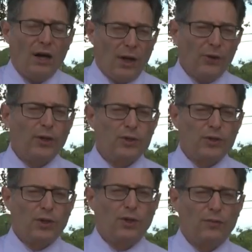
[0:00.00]
Another
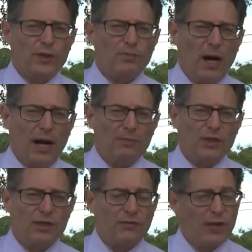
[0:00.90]
concern of these moms
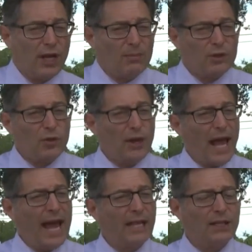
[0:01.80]
is if it comes to an
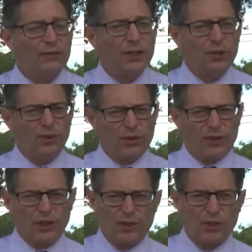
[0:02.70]
active shooter
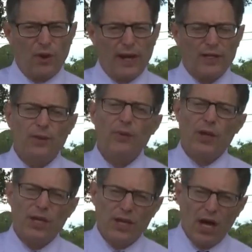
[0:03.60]
situation,
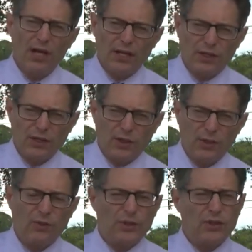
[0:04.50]
the youngest
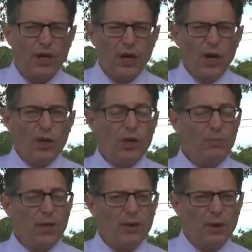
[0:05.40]
students could
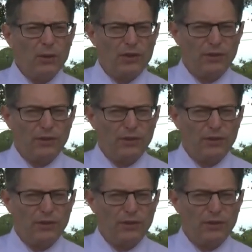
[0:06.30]
be the most